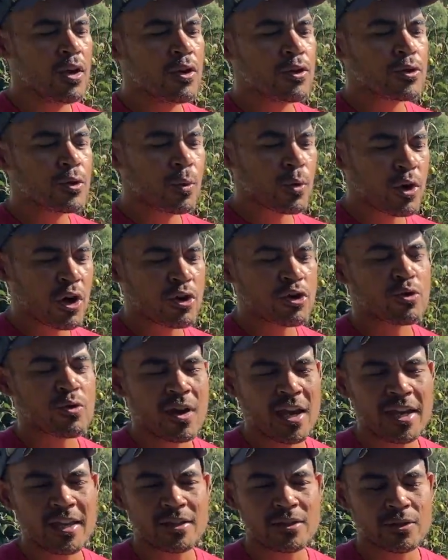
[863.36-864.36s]
So we're
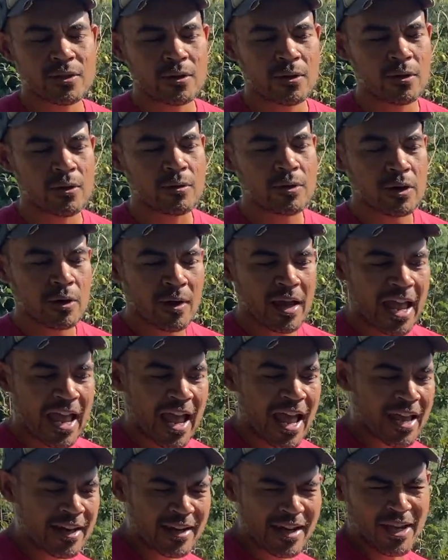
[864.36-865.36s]
trying to
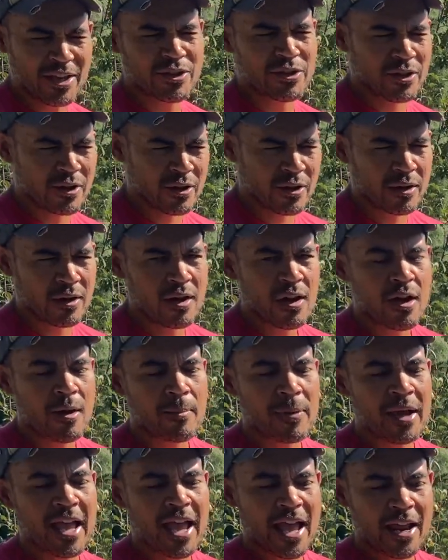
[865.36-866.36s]
add nature
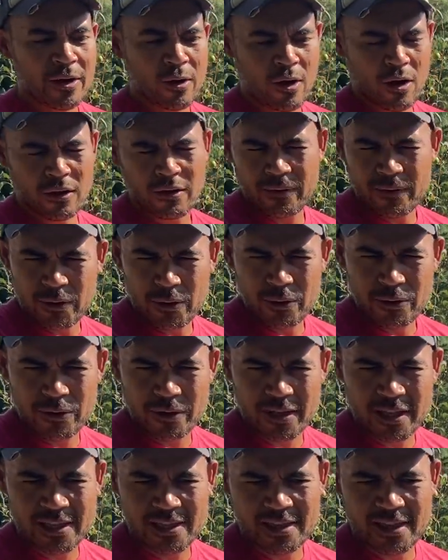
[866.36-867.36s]
by adding all of the
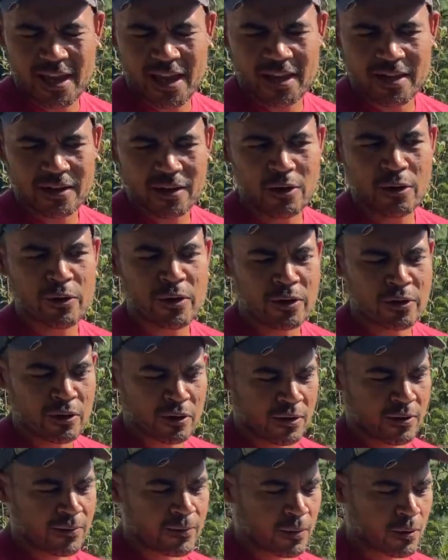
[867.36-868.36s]
nutrients that they're
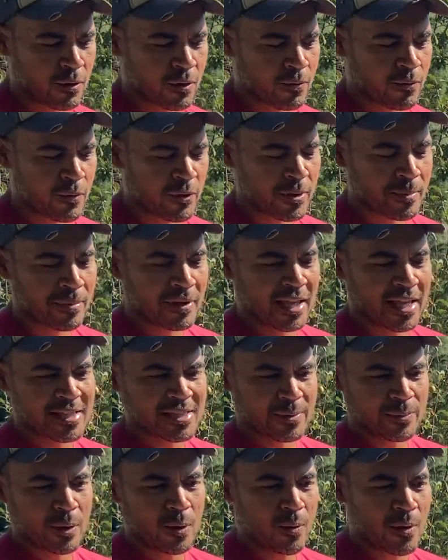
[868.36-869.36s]
looking for the plants
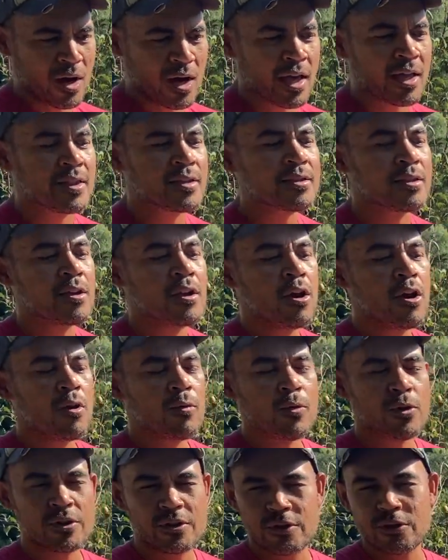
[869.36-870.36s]
that we want,
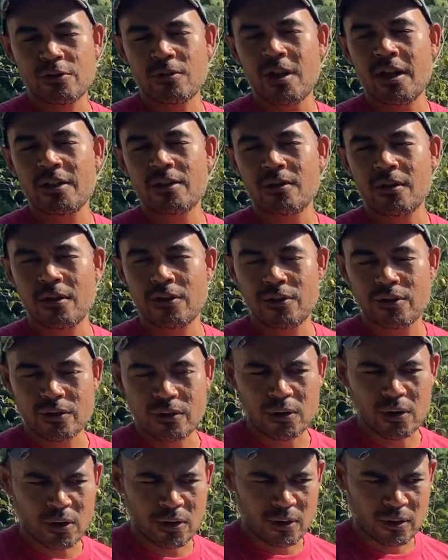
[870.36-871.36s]
versus trying to
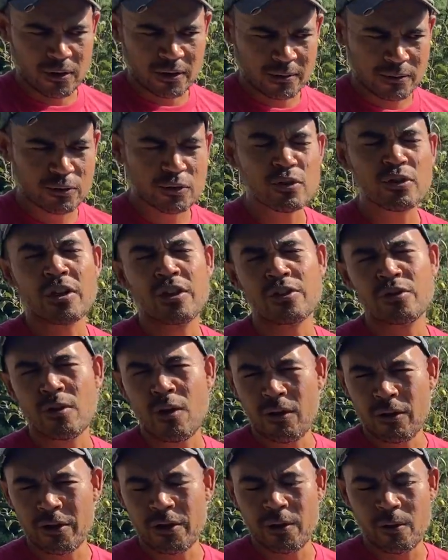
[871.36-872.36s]

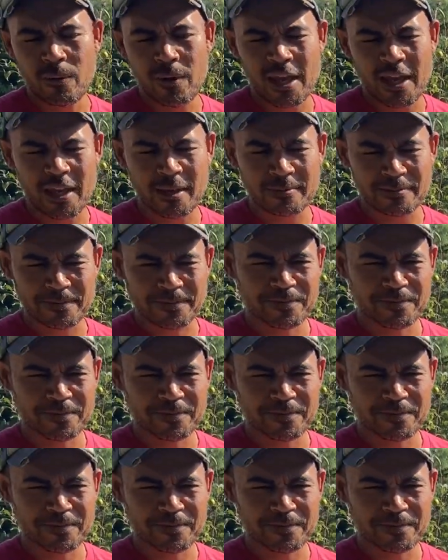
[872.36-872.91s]
control in a way